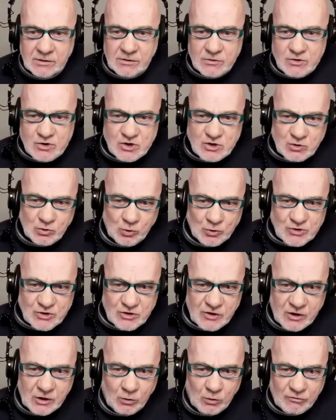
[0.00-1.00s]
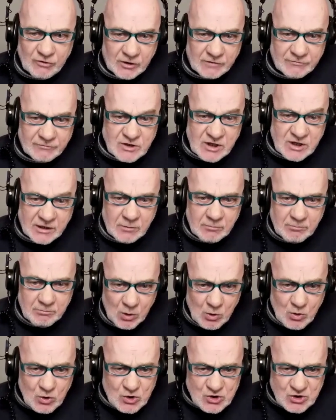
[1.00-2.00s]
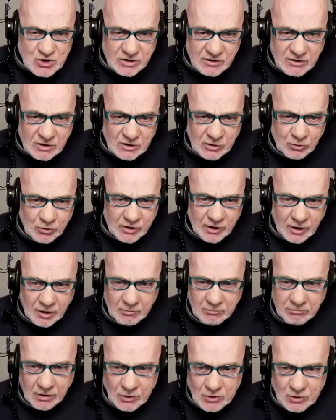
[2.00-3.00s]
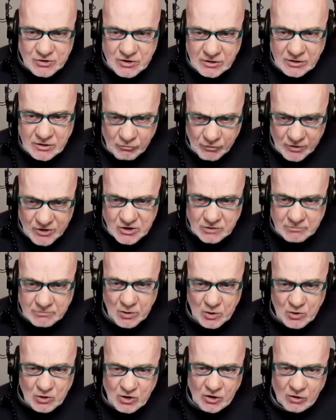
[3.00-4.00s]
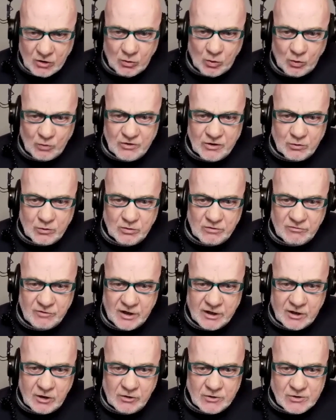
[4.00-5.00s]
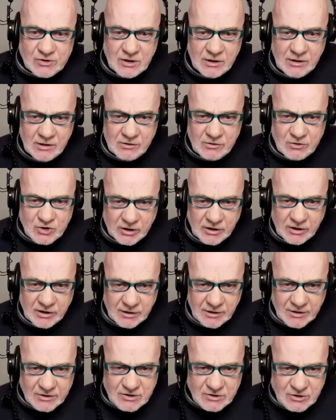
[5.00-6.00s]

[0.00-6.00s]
She's also the author of 10 books, including her most recent book, co-authored with Nicolas J.S.